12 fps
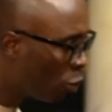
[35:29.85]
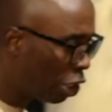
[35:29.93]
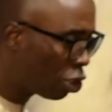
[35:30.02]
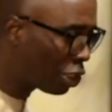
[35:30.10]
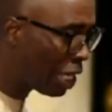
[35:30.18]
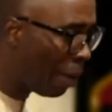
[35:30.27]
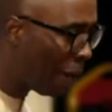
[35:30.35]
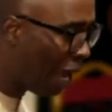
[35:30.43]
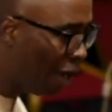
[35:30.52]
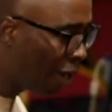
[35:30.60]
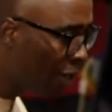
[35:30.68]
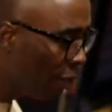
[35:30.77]
with the church
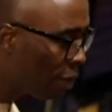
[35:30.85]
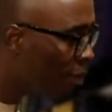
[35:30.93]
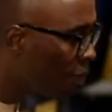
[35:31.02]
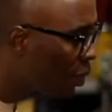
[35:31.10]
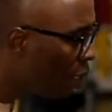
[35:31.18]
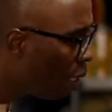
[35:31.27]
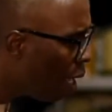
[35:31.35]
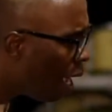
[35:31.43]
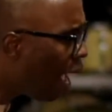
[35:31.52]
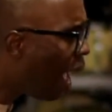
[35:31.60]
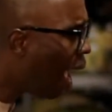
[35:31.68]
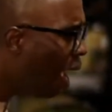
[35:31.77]
helper,
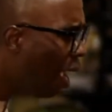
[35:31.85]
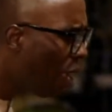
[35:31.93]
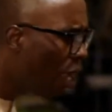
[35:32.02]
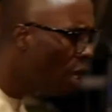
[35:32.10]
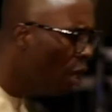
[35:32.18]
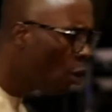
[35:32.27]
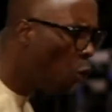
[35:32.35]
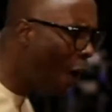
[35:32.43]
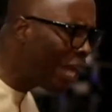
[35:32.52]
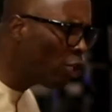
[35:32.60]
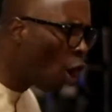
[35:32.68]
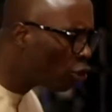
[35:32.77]
ah,
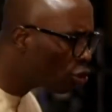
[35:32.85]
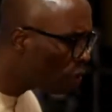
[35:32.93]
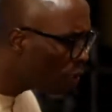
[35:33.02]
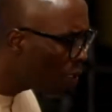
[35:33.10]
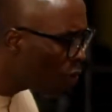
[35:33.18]
why not?